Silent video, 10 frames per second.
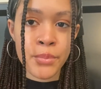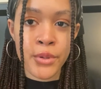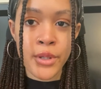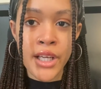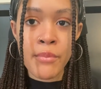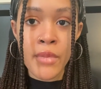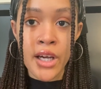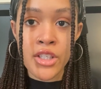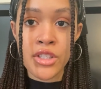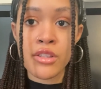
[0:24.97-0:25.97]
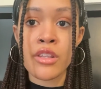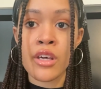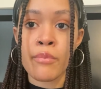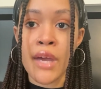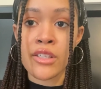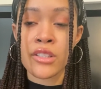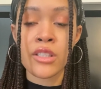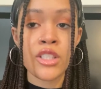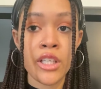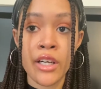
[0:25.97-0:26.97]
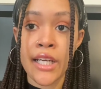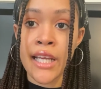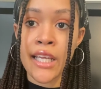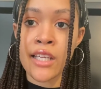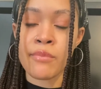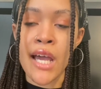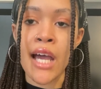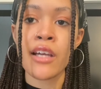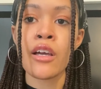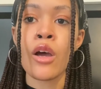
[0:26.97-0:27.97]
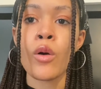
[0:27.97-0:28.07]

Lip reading: pretty much the message here at Naked Mag.